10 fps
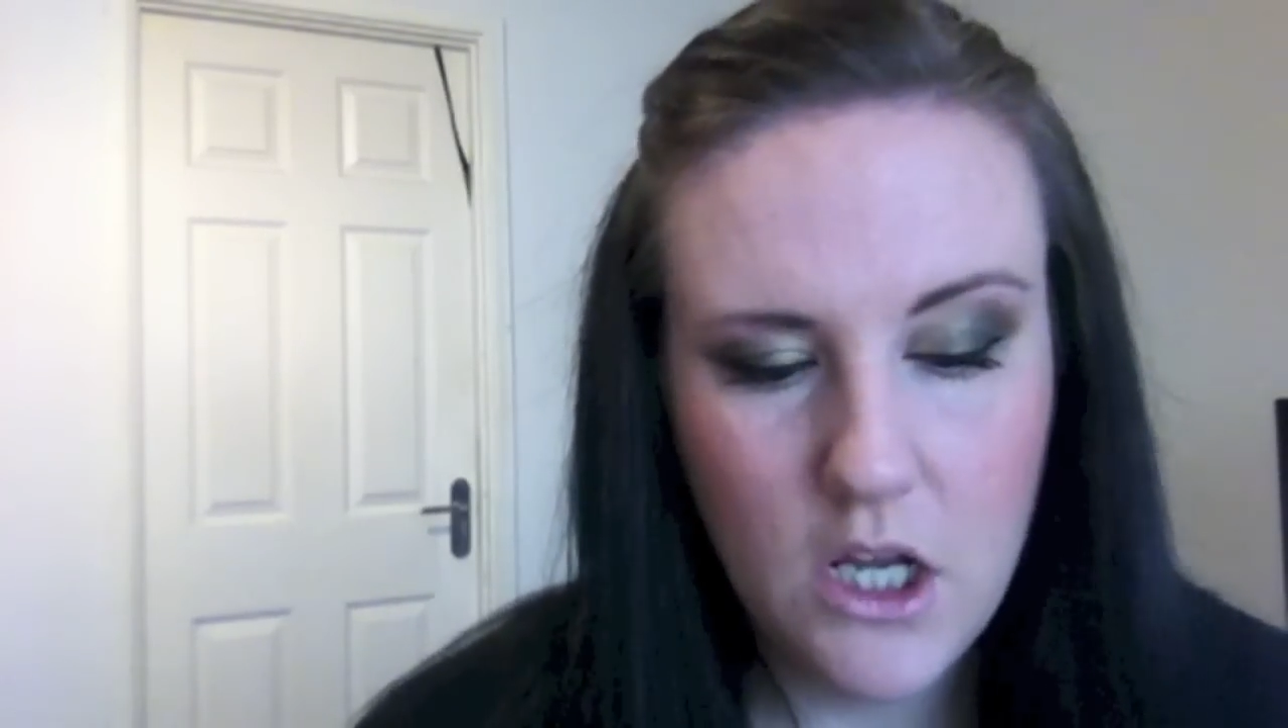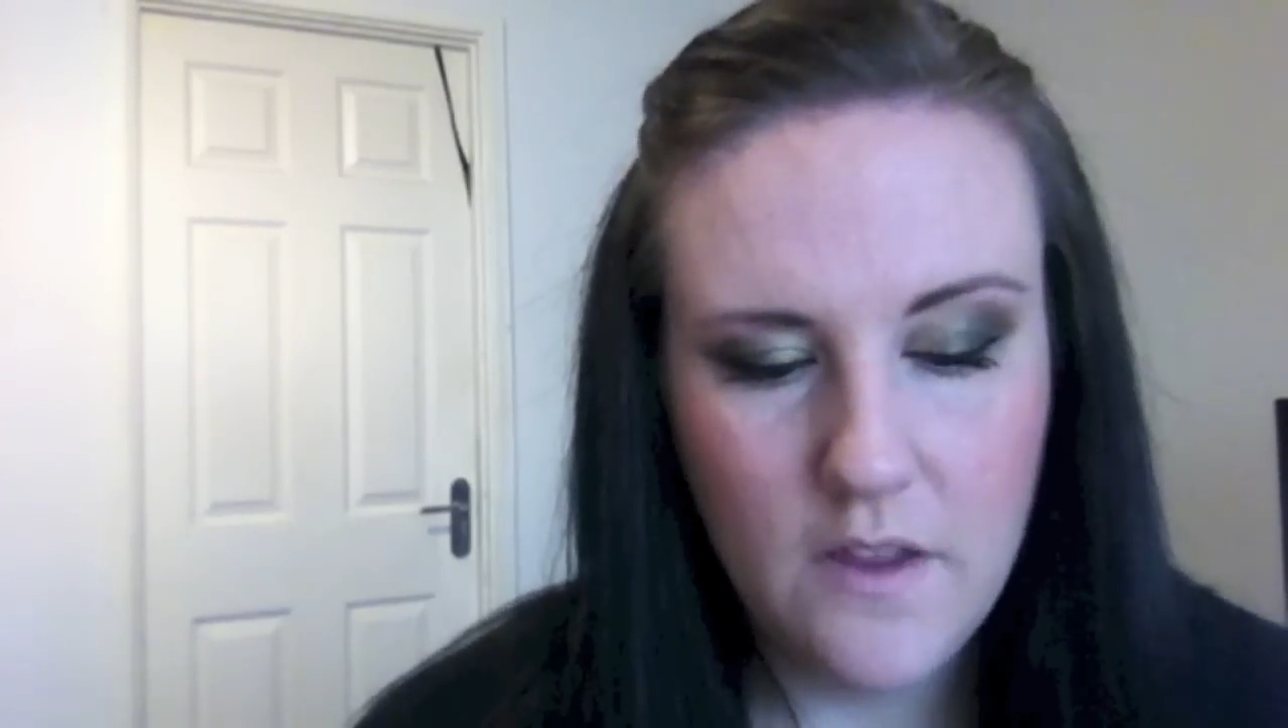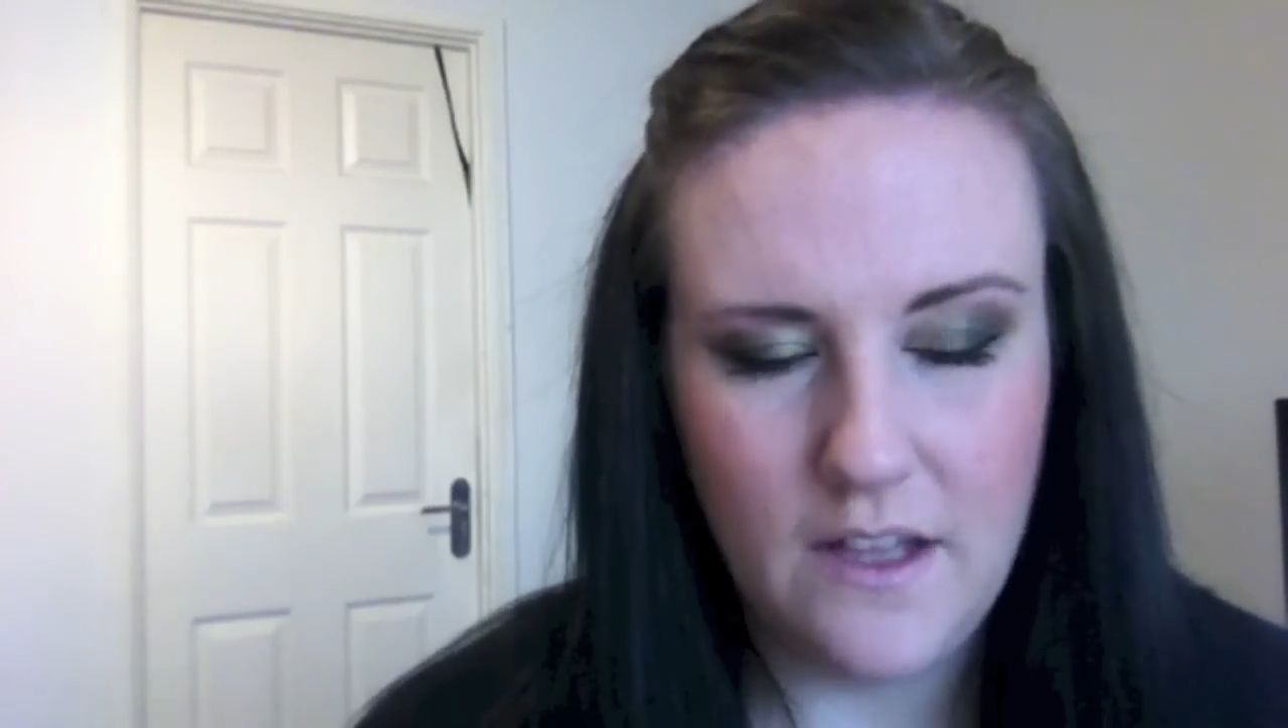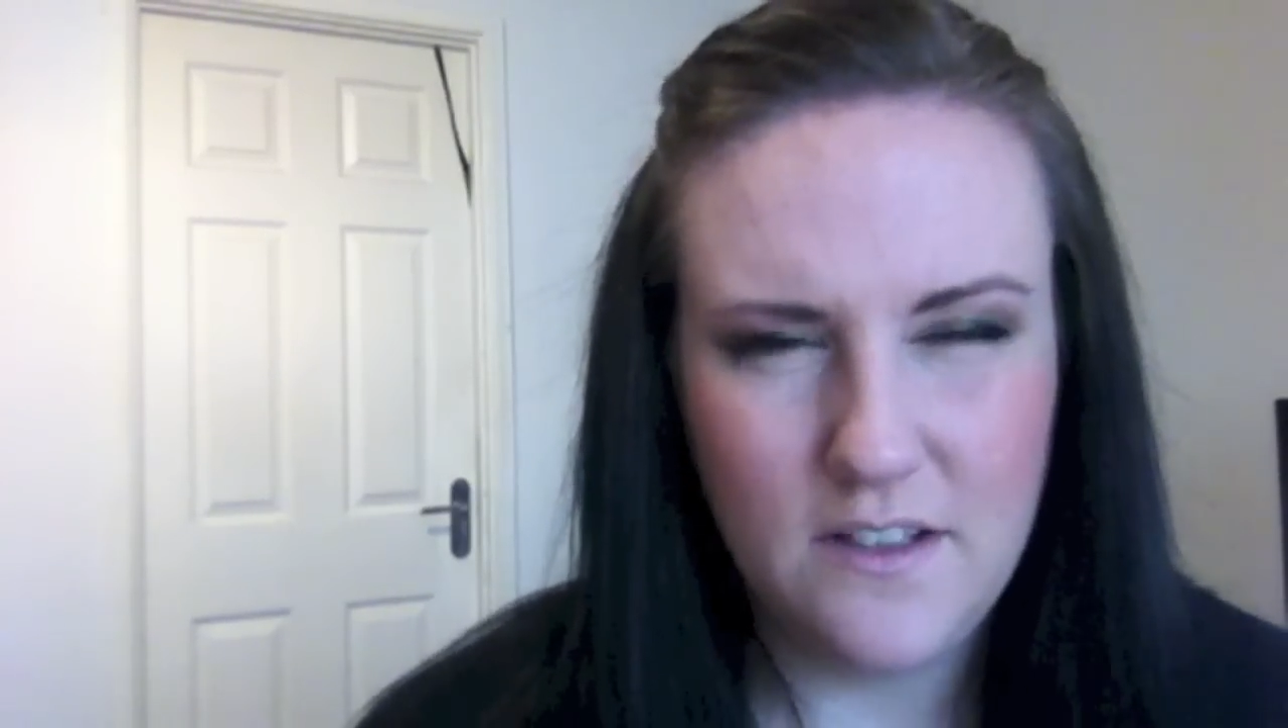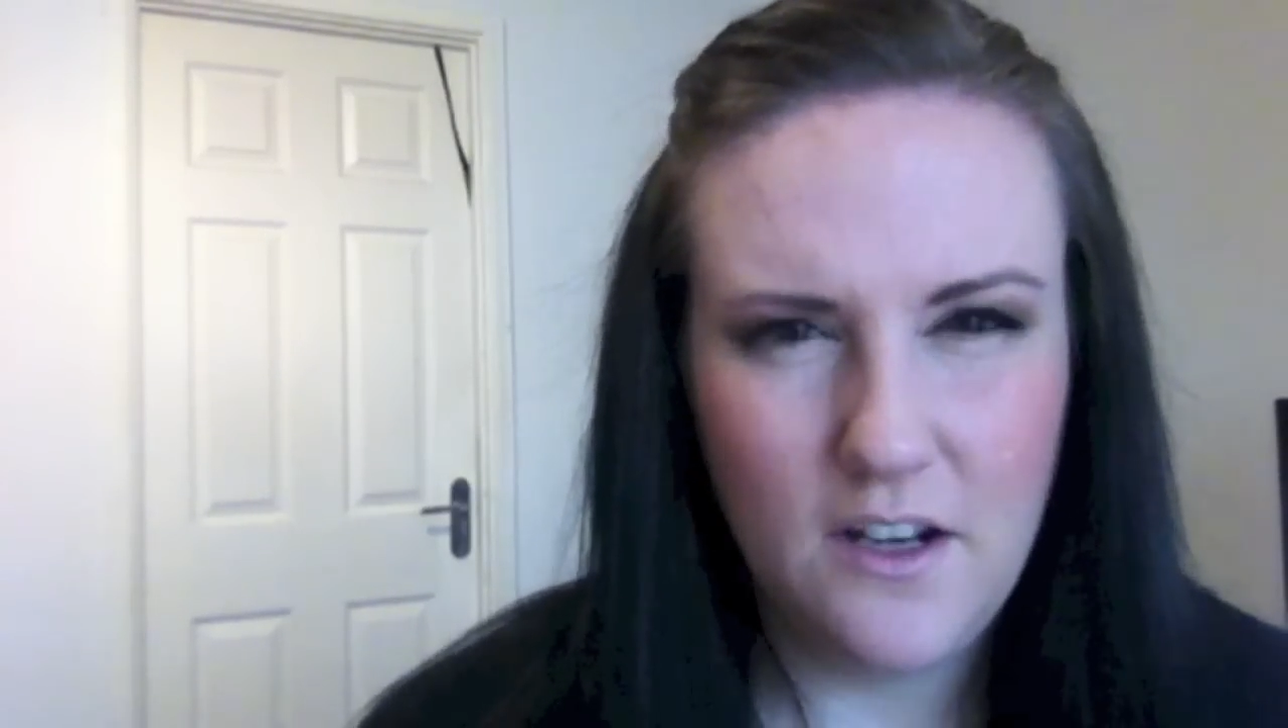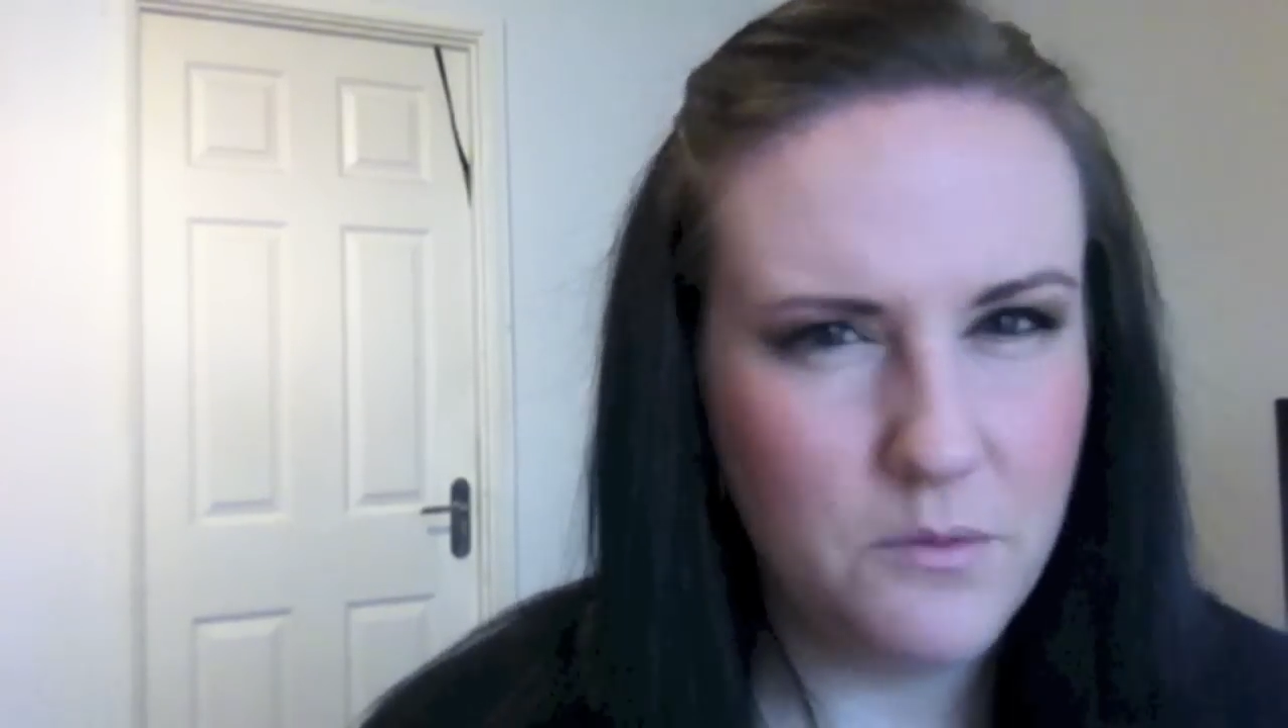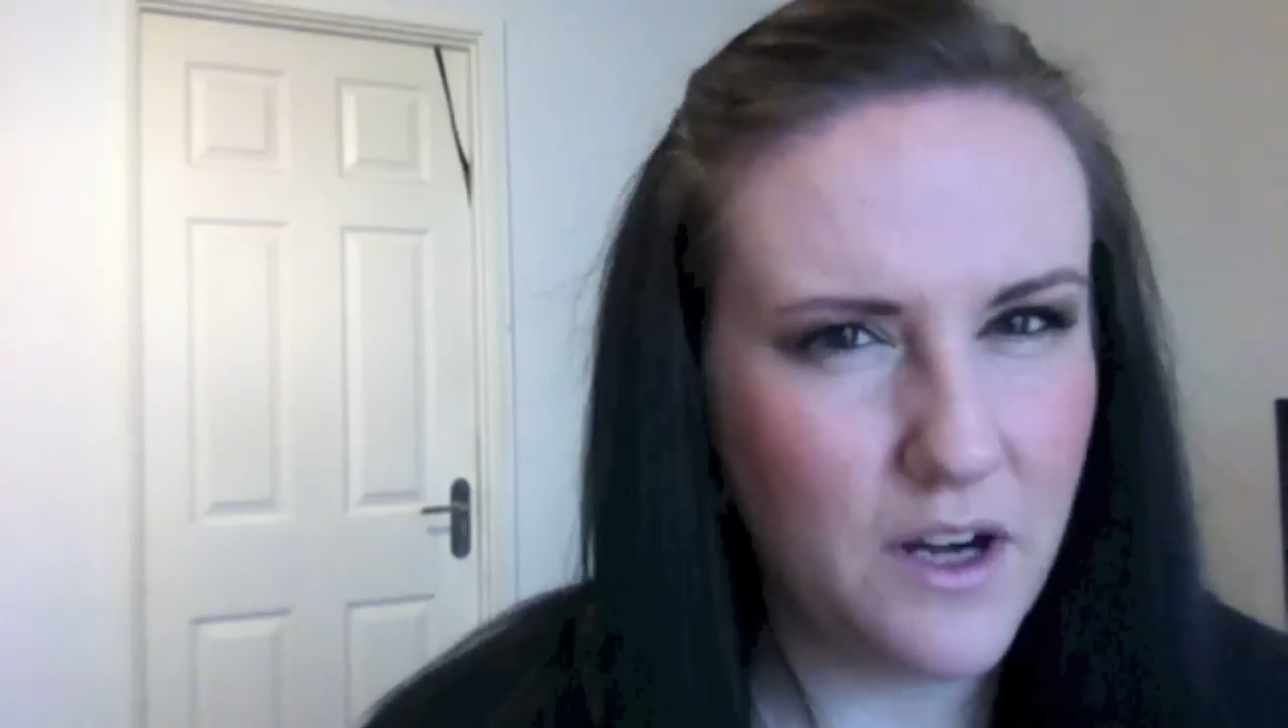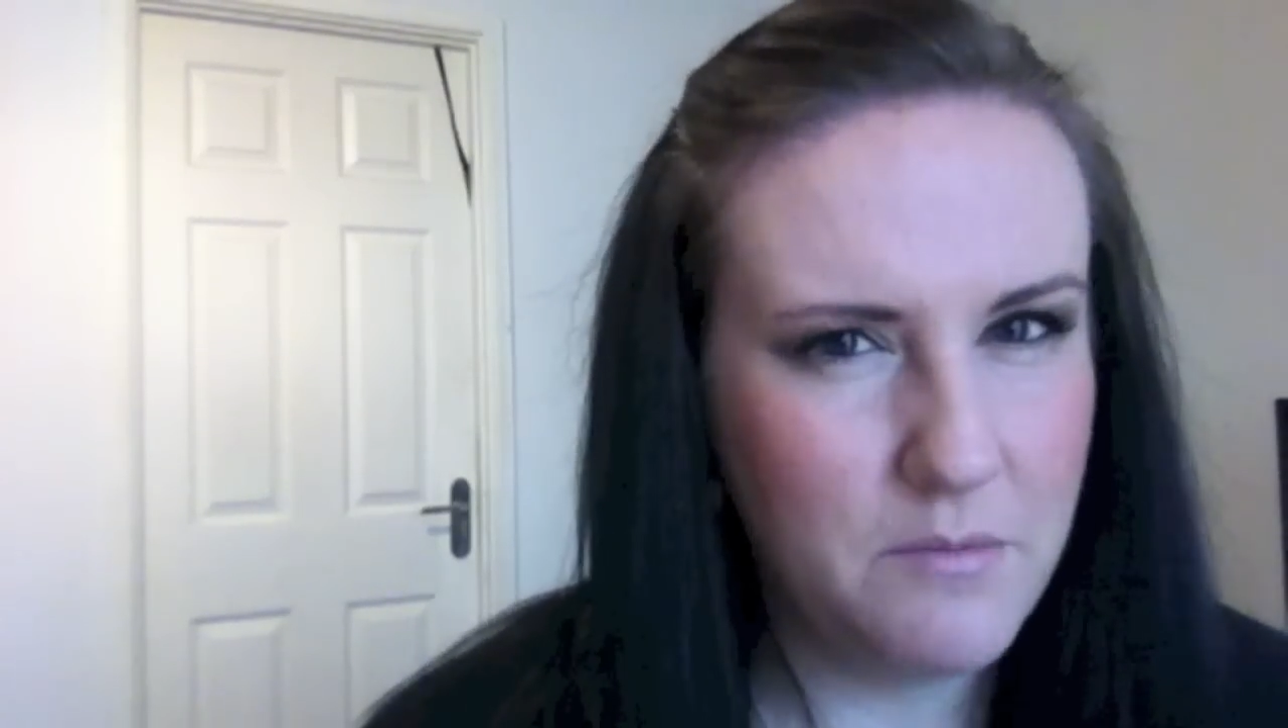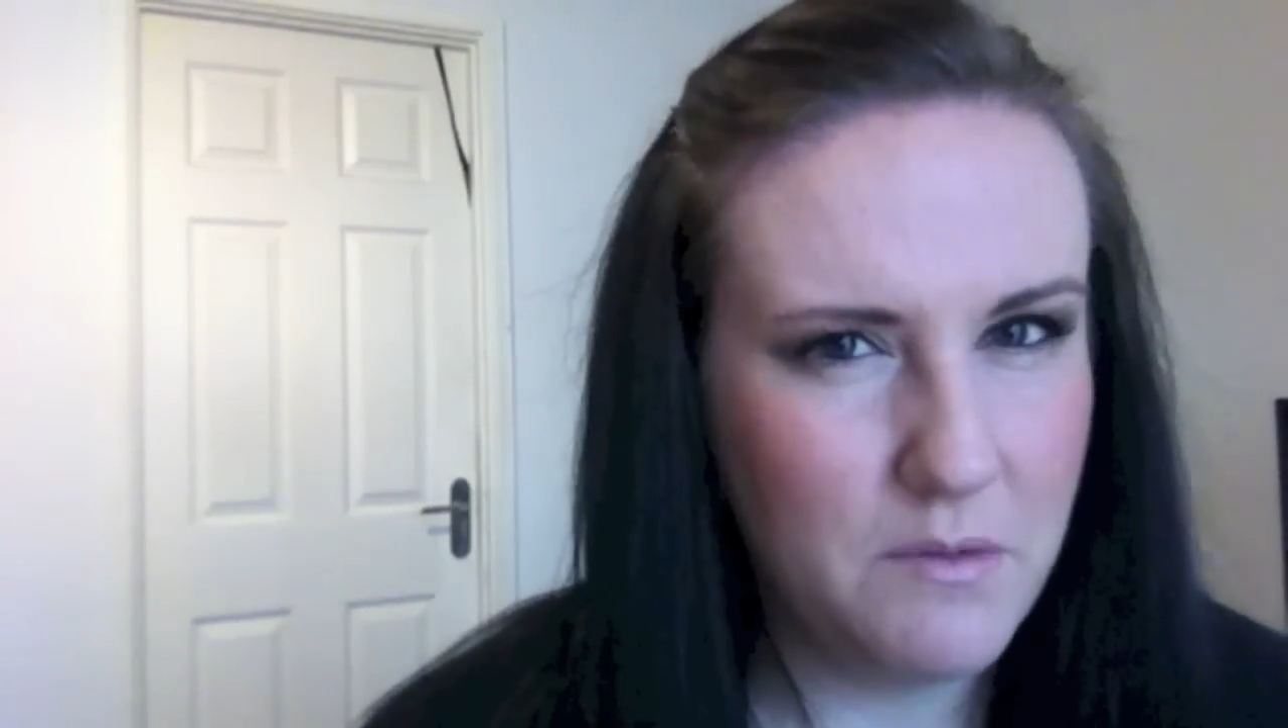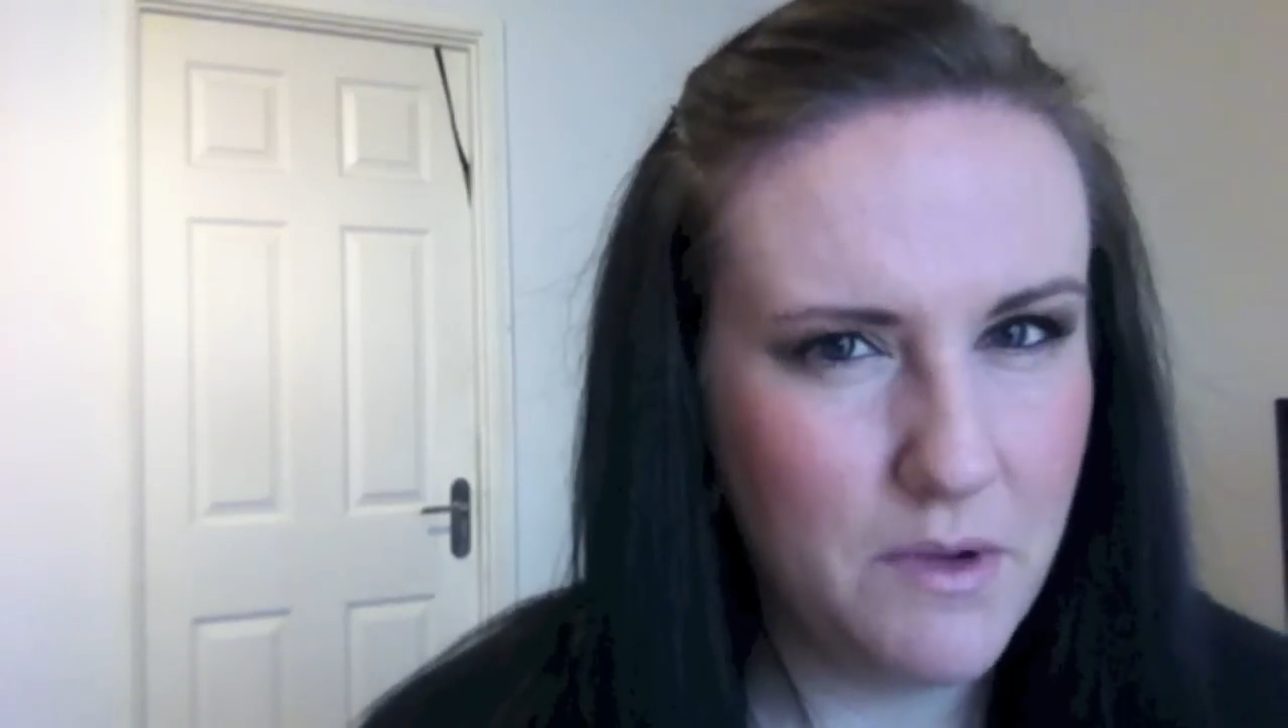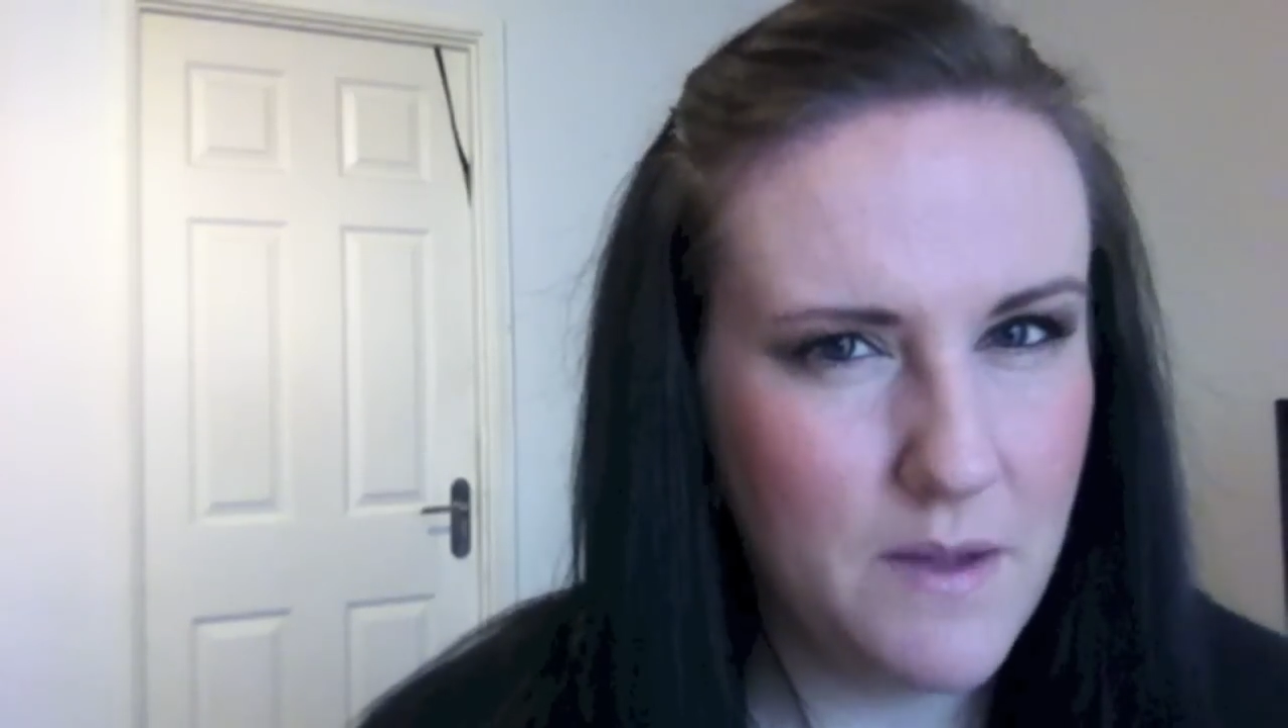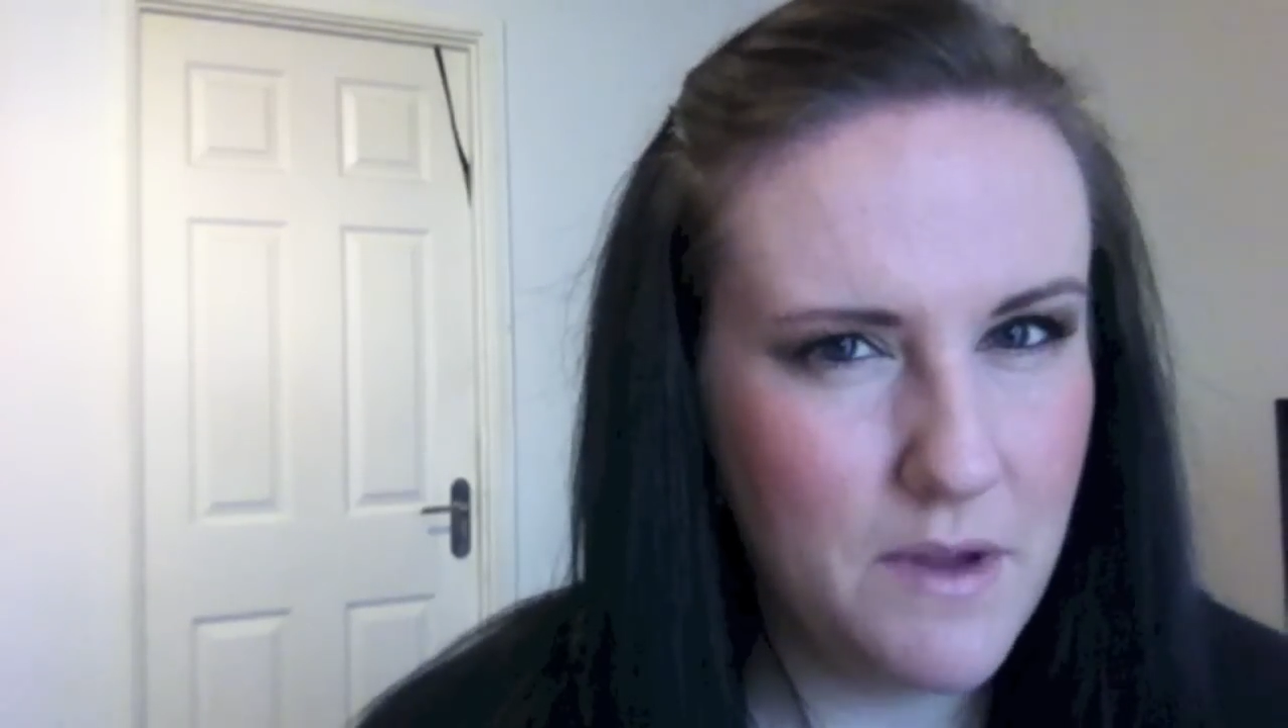That's kind of what I mean by